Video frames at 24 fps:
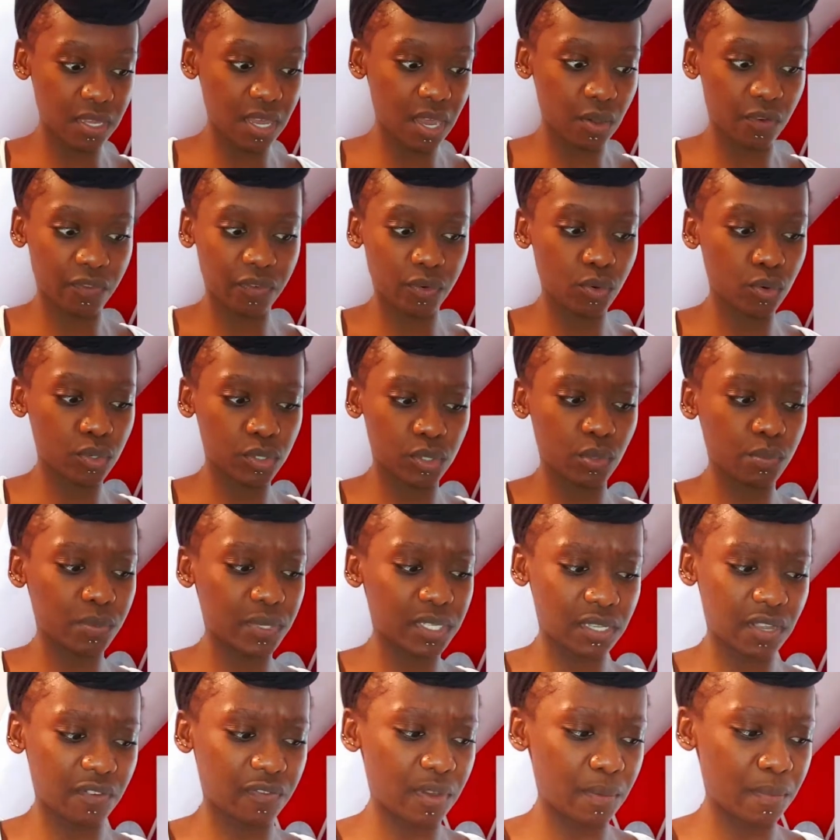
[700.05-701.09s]
Yeah, of course there'll be
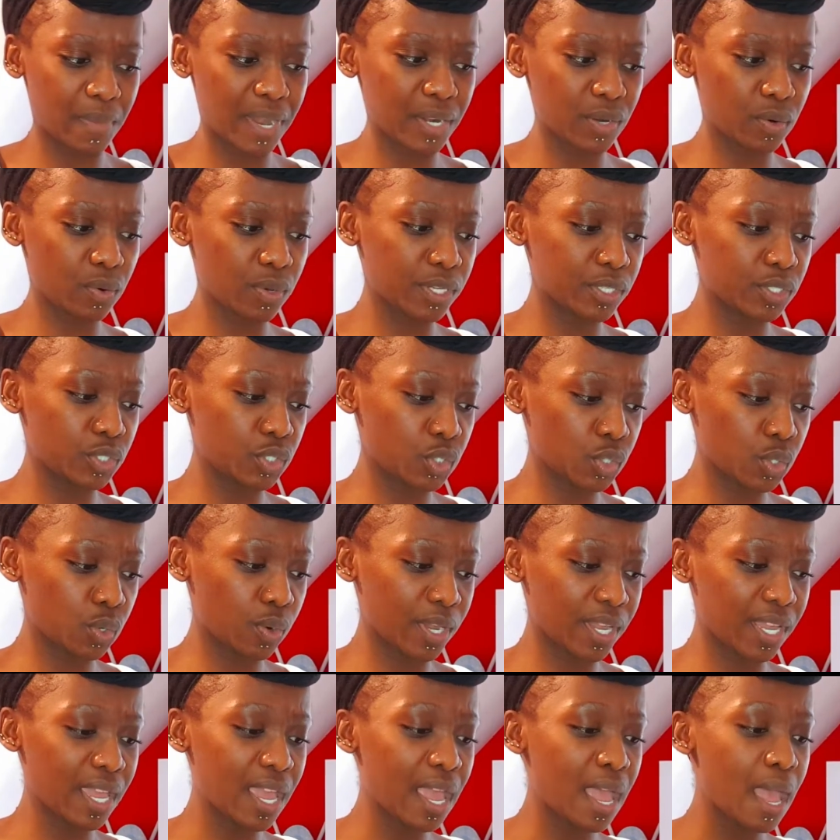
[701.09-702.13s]
stuff I might not
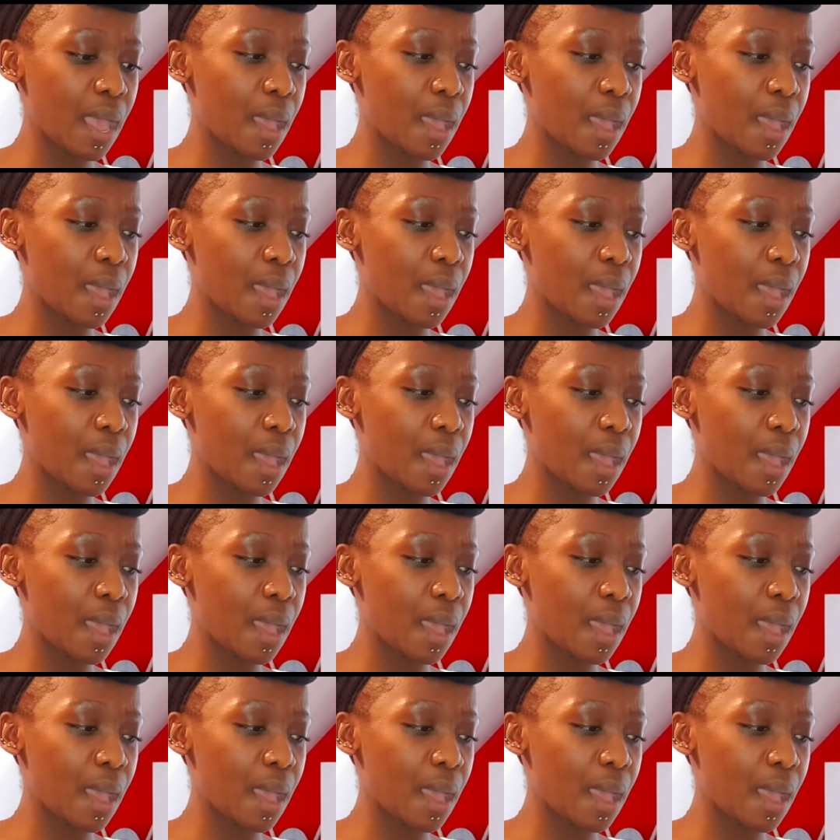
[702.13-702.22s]
enjoy,